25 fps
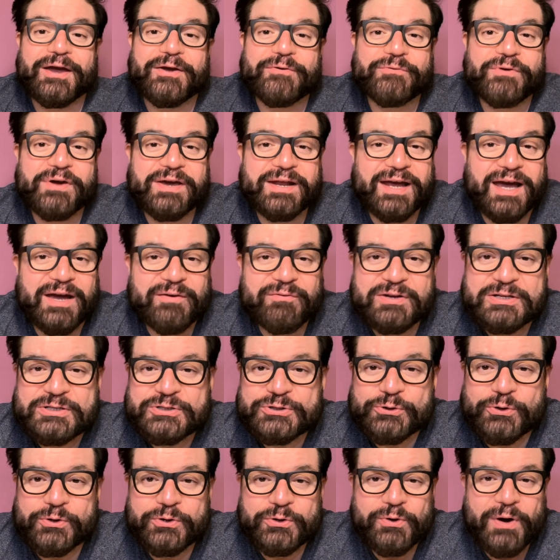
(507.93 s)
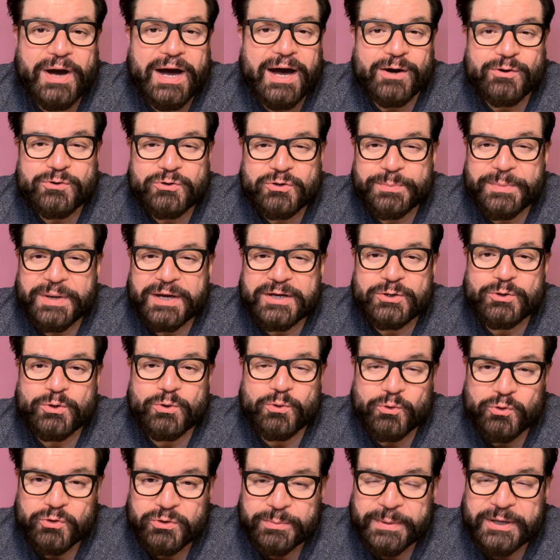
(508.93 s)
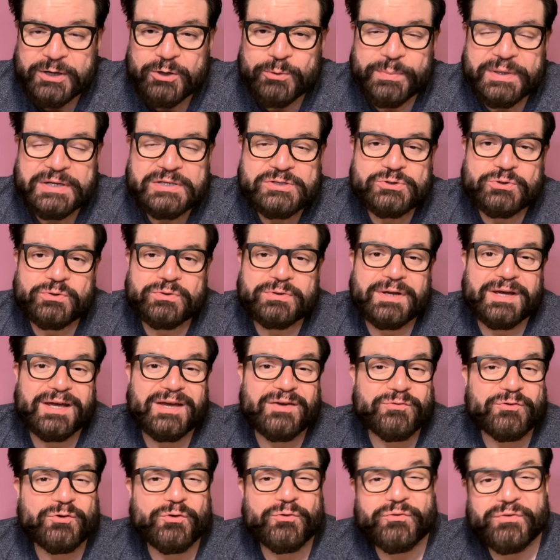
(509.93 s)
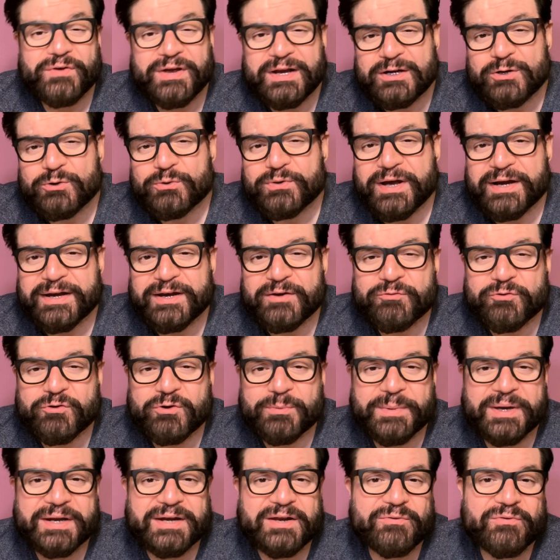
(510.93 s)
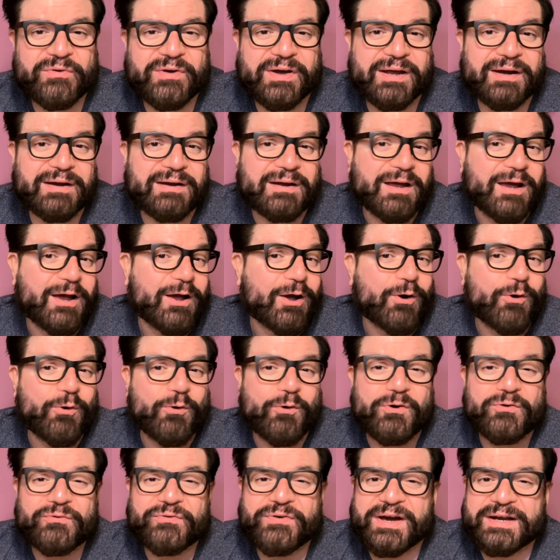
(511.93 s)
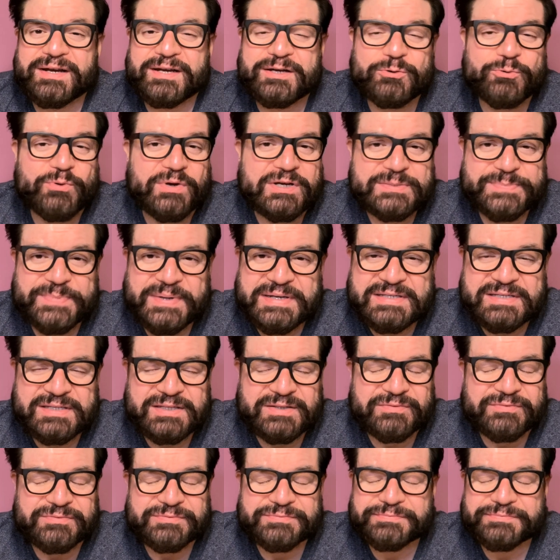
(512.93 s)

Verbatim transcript: where I will show you how to make your own monobenzone if you fail to get it from anywhere or find it too expensive.